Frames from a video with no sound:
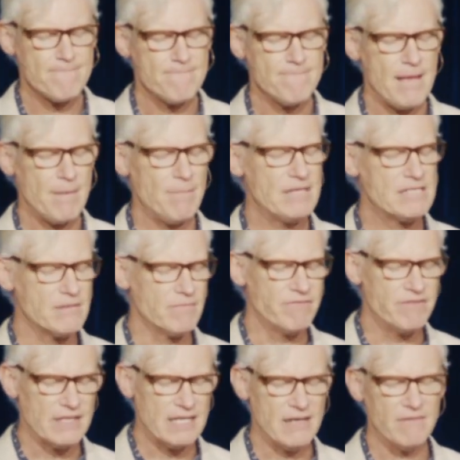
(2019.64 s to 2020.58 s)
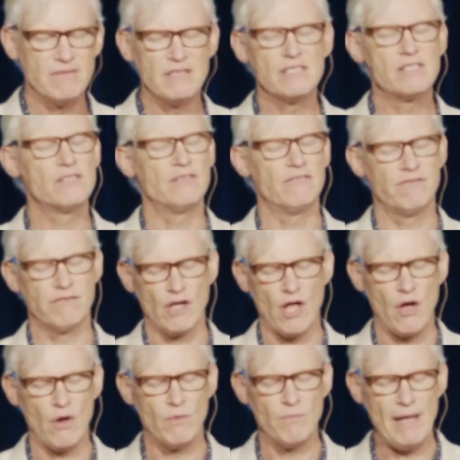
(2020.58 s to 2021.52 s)
maybe some forgiveness to
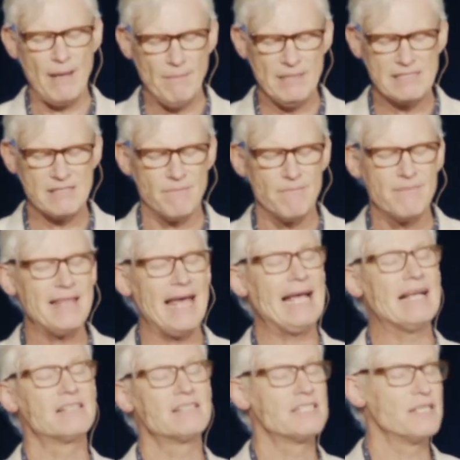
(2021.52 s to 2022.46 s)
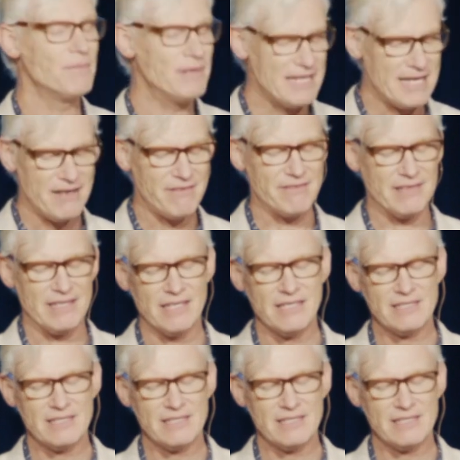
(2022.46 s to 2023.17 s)
flow, maybe some thanks to be given.